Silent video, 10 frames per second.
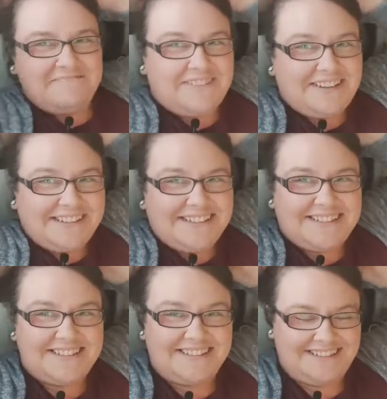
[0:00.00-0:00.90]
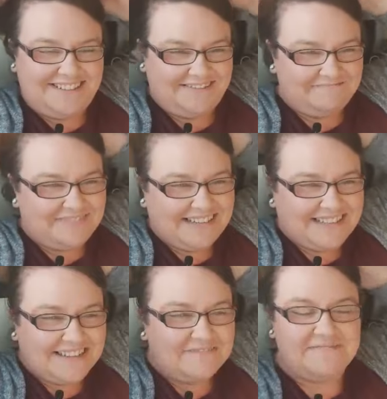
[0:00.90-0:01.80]
but John,
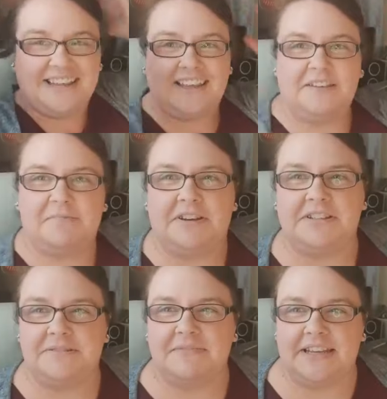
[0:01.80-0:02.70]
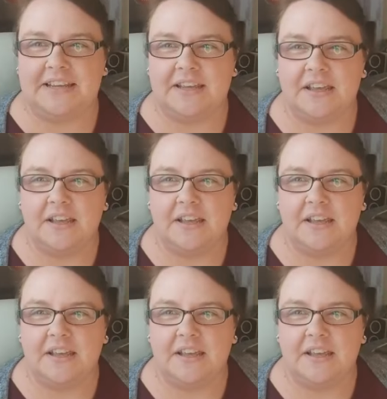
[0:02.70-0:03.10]
bless him, he approached me.